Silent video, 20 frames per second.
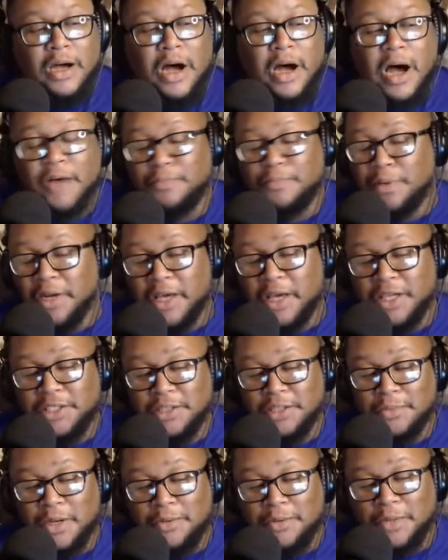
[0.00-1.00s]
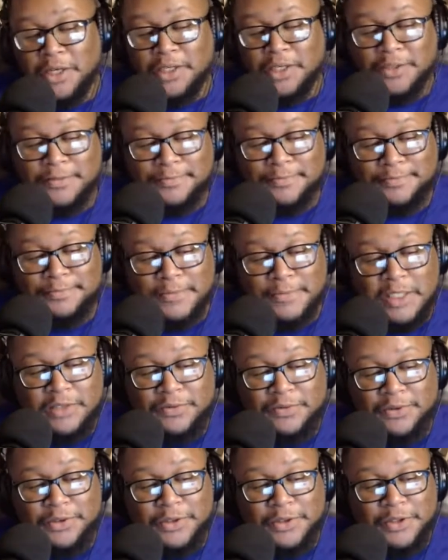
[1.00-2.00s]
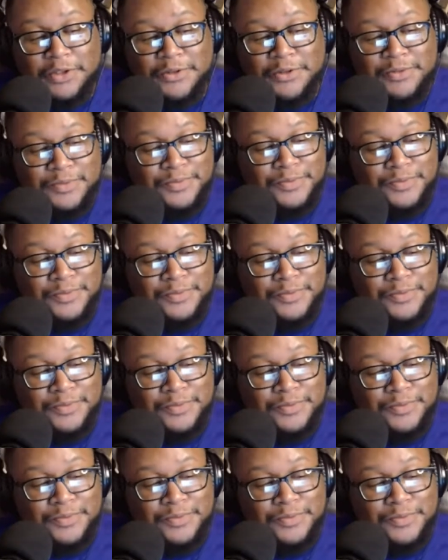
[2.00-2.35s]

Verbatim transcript: I've been hedging my money. That's for sure.